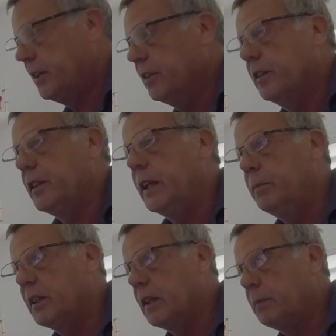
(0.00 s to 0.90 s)
here, the
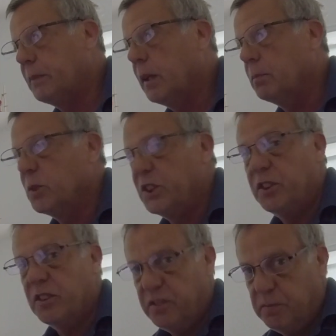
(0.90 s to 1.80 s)
gaming laptop, which
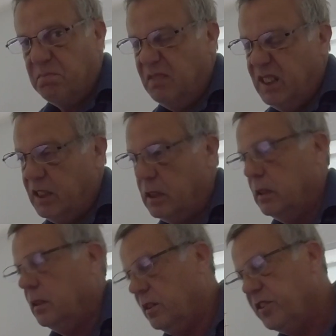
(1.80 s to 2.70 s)
is,
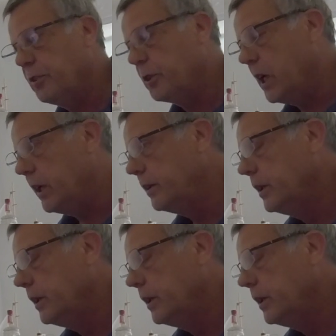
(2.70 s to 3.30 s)
it's okay.